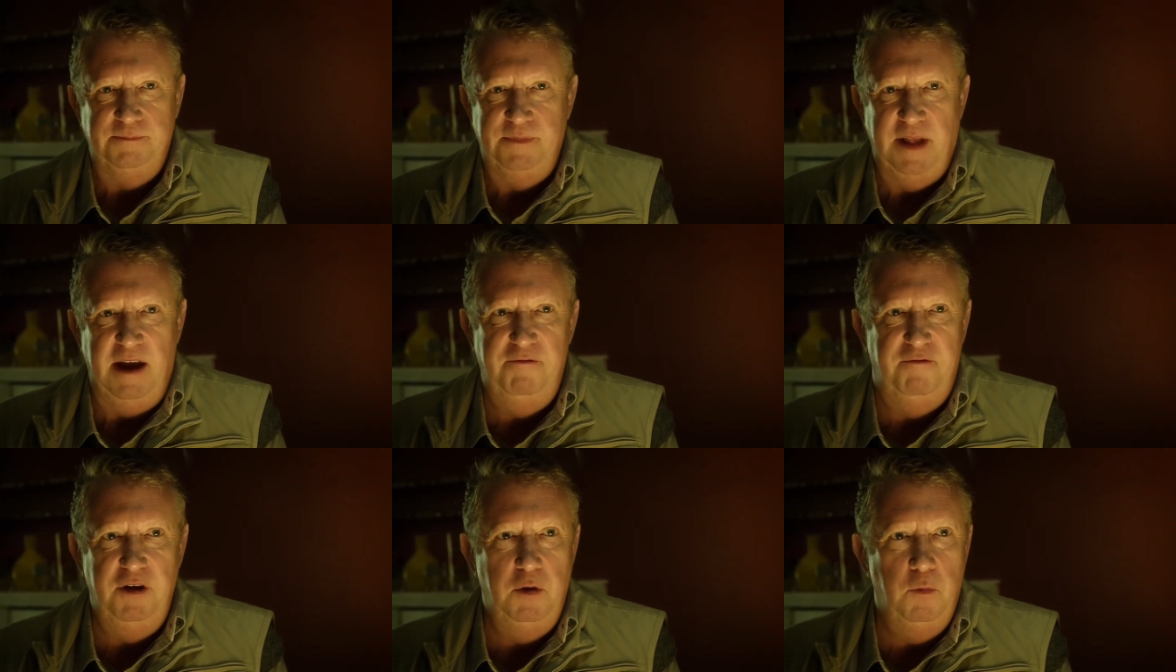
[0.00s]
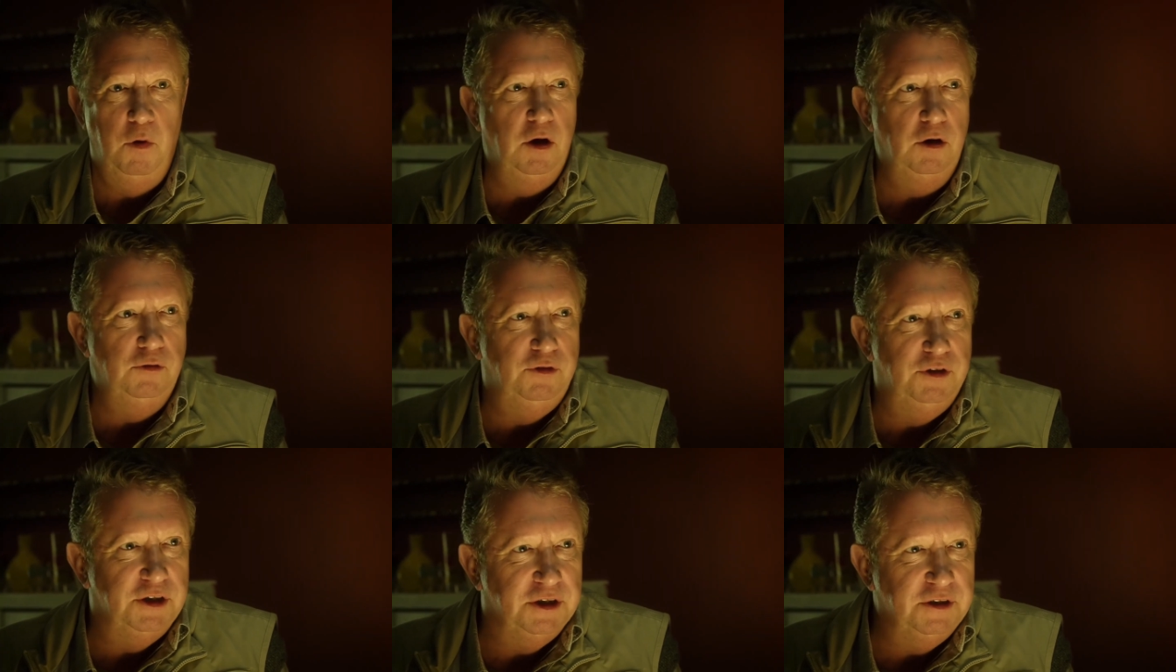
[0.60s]
every world
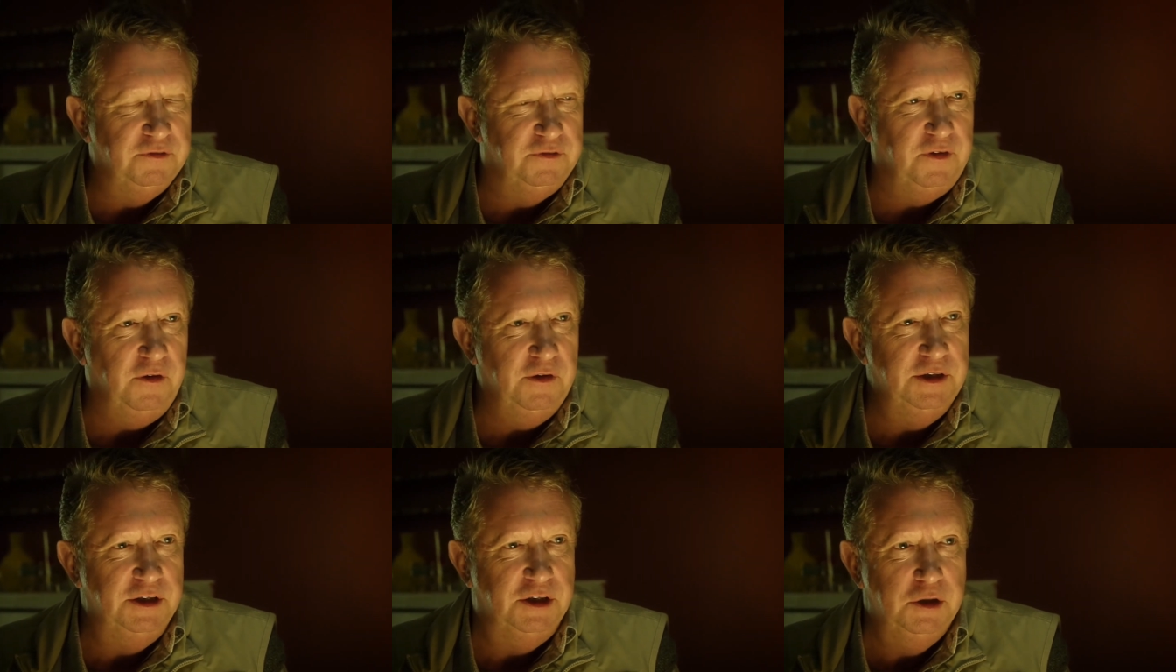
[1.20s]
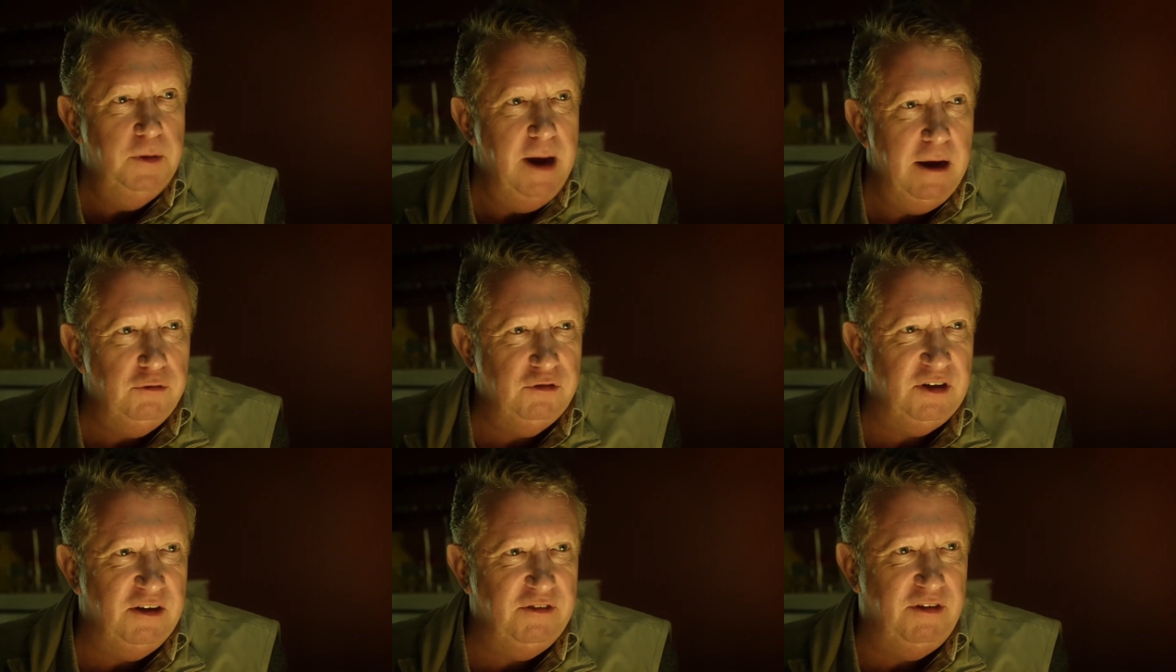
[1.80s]
you can find. Who else
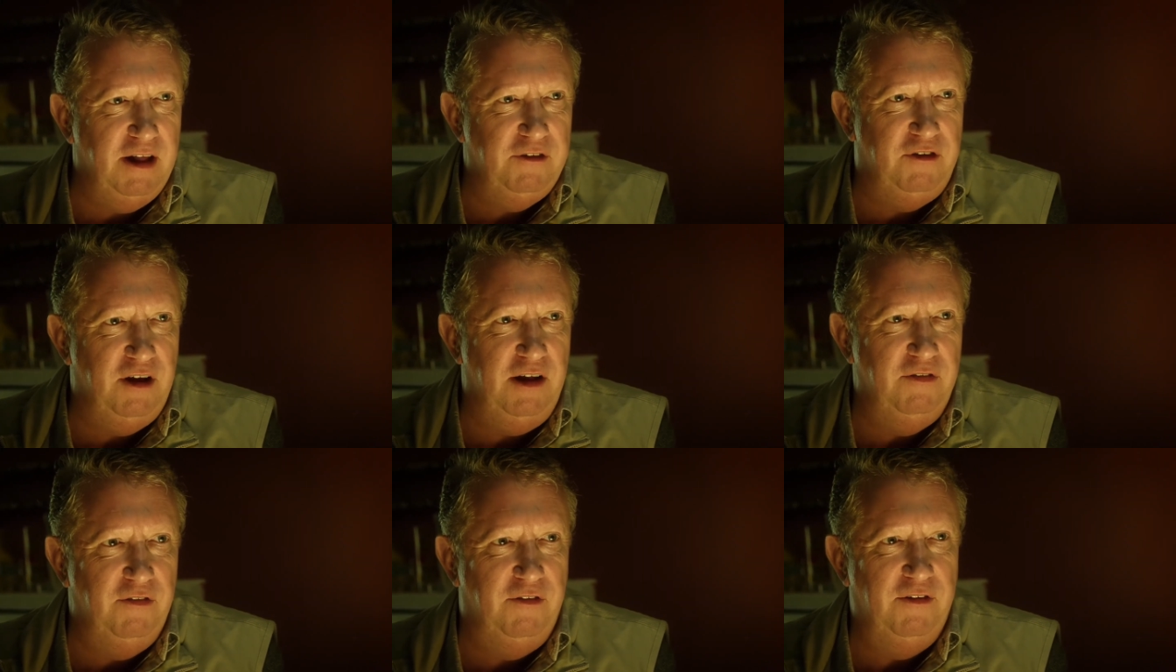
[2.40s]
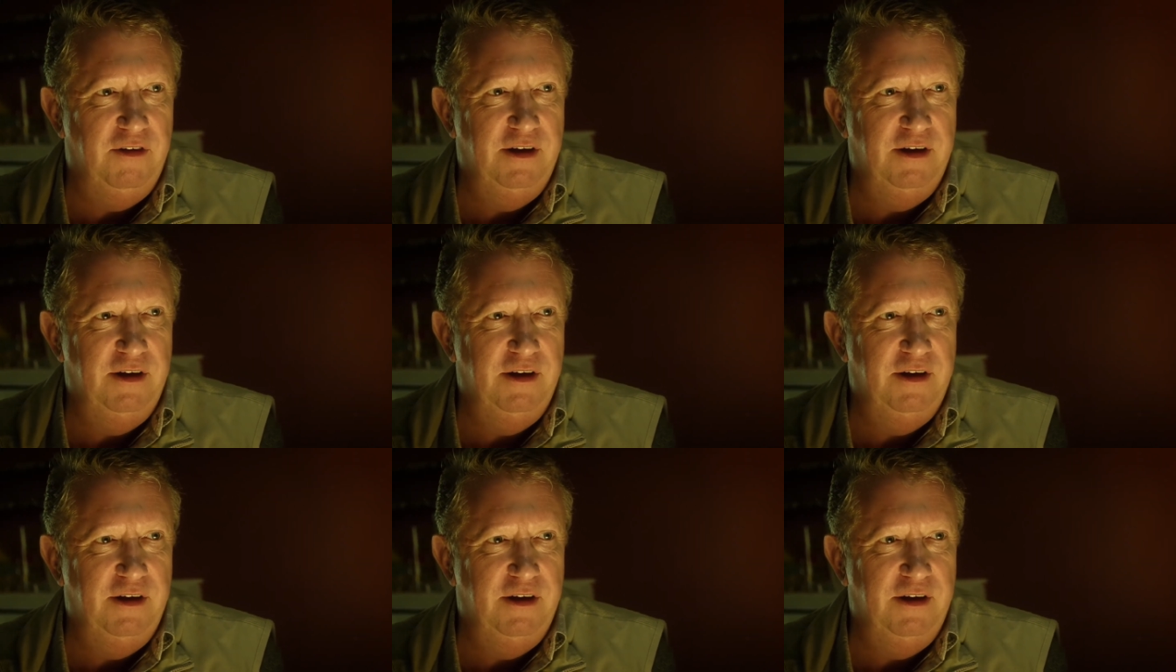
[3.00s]
has that chance?